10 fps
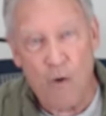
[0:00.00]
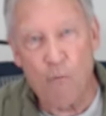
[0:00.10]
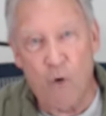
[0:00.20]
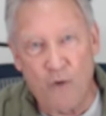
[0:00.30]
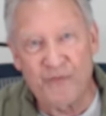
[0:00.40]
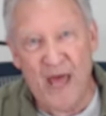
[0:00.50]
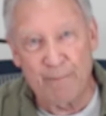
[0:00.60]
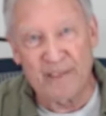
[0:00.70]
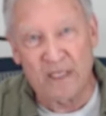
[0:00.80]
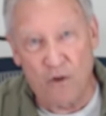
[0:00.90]
Won't that
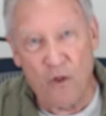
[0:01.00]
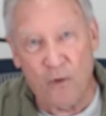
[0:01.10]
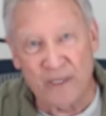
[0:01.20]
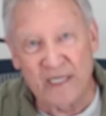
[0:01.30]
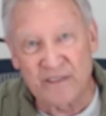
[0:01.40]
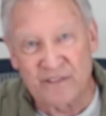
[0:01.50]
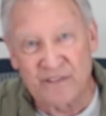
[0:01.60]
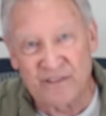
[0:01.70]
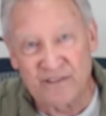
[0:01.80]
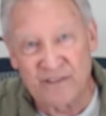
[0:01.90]
be glorious?